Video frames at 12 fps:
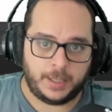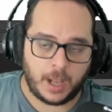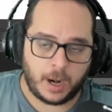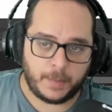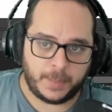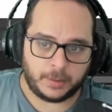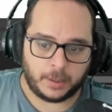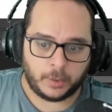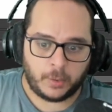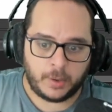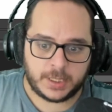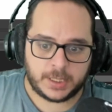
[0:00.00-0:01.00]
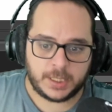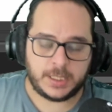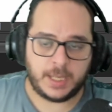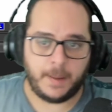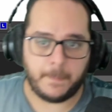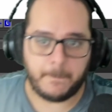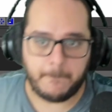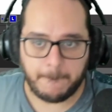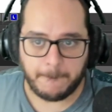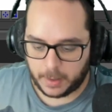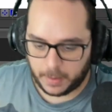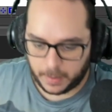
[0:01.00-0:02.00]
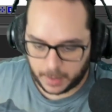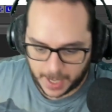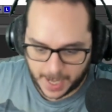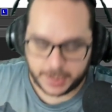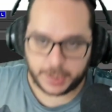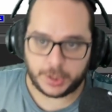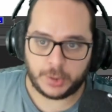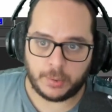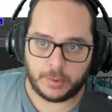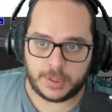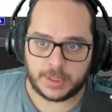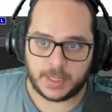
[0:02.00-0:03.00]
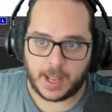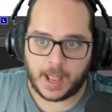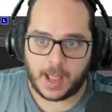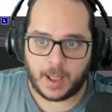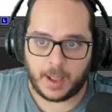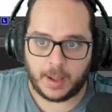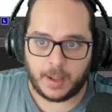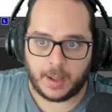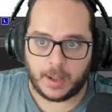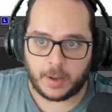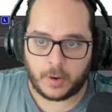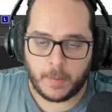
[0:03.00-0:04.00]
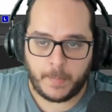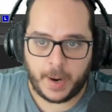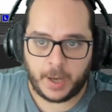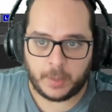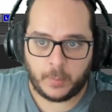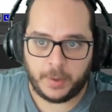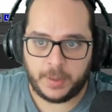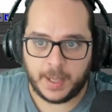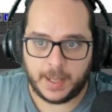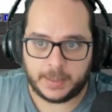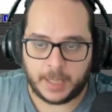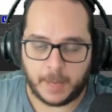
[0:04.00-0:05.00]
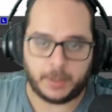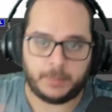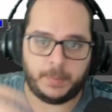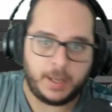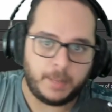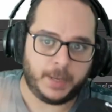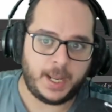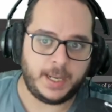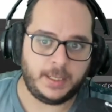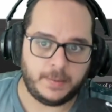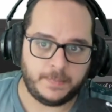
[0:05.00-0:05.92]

element looks the same as the source compared with the template being applied.